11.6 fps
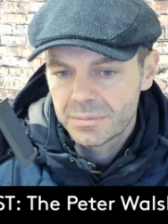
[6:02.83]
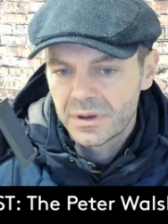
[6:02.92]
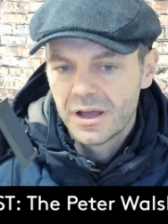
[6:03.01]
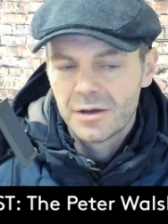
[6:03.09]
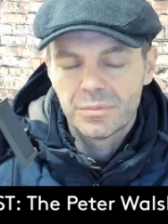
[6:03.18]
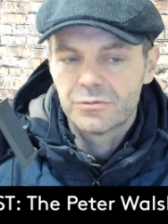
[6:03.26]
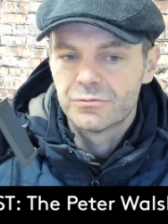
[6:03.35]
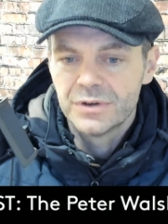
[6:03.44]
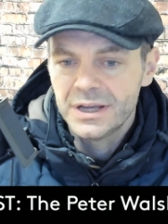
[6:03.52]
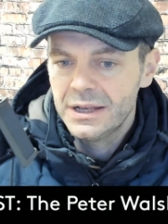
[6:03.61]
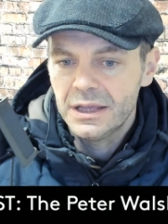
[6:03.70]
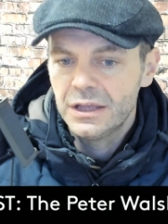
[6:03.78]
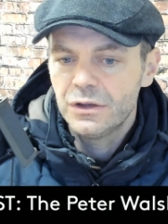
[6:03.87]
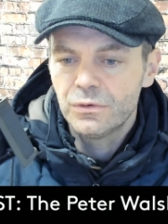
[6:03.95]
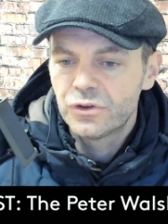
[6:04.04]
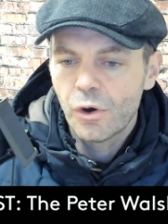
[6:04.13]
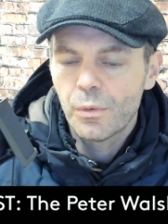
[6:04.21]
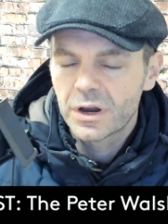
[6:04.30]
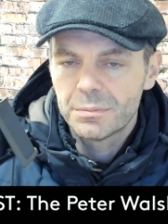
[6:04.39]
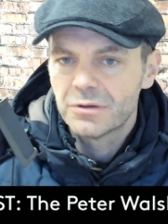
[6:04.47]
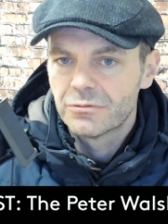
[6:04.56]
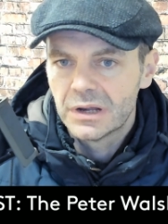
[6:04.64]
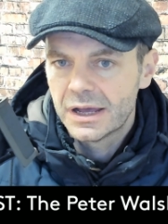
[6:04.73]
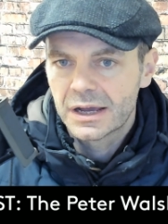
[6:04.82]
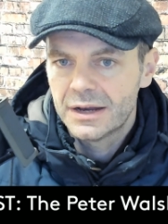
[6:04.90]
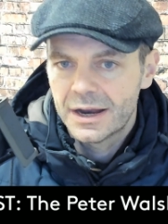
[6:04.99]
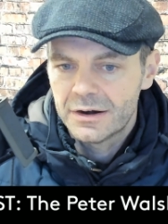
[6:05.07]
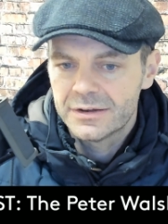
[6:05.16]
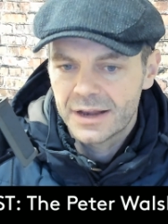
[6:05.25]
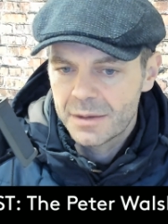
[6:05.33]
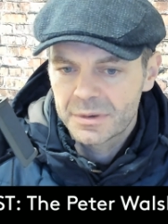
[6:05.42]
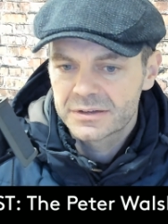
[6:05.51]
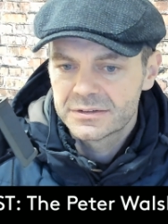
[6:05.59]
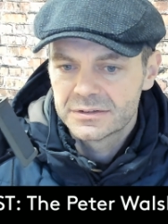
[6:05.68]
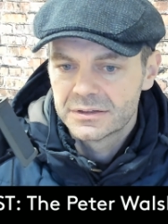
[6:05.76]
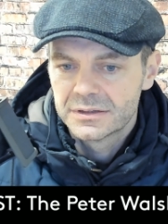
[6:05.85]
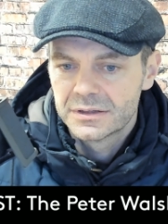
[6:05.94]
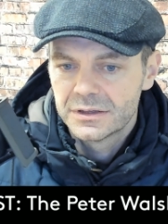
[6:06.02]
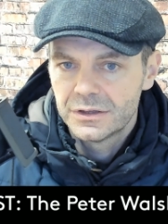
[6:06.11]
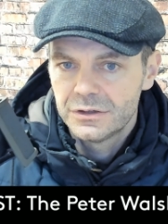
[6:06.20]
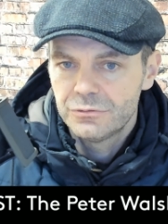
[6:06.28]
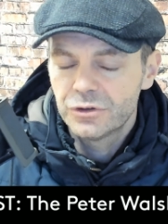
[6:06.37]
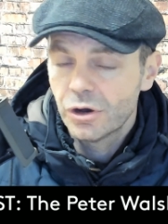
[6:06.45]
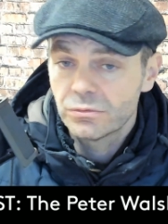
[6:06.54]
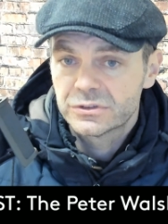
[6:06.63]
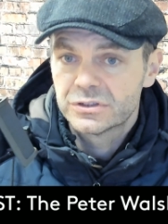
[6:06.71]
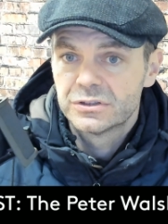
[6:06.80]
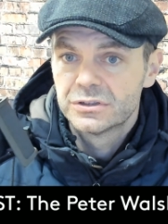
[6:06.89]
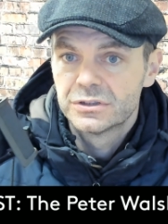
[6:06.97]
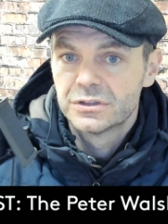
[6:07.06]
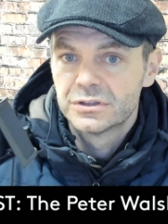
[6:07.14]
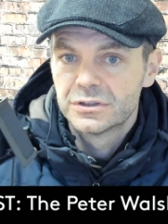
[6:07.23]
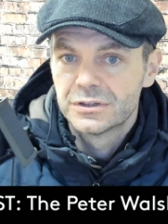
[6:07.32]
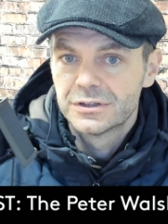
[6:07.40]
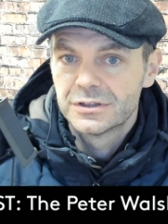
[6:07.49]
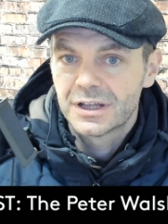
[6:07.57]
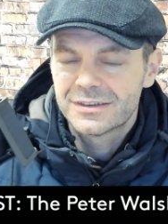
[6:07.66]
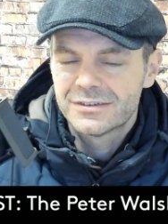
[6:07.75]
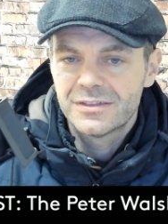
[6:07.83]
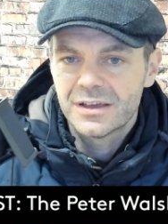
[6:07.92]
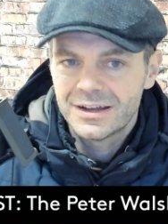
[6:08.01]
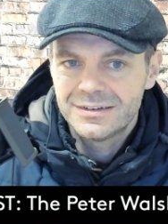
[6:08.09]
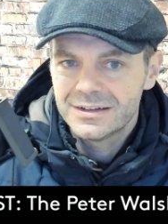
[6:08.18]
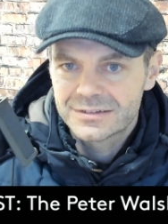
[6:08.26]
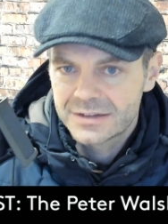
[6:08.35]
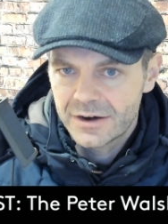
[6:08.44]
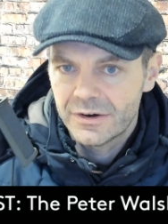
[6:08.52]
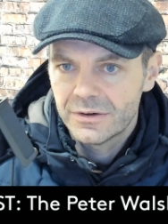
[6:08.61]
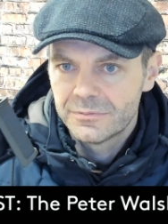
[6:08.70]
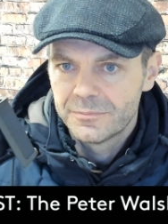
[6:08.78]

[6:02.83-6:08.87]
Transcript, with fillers: but really you don't want to be relying on aerodynamics. You don't. Like this is the ideal scenario.